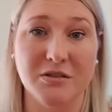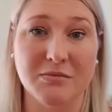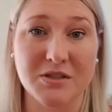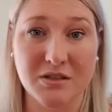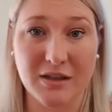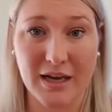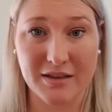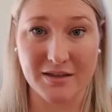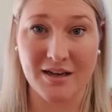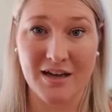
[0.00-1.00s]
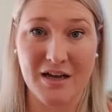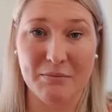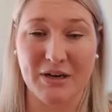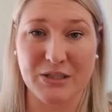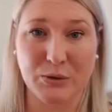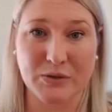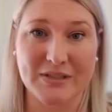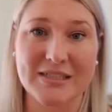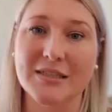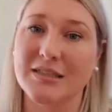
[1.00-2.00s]
I'm so glad that my daughter
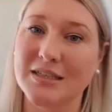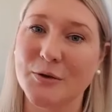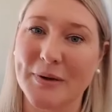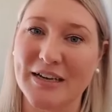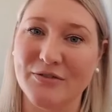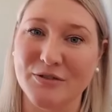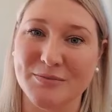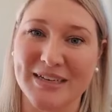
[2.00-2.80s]
is still a year away from,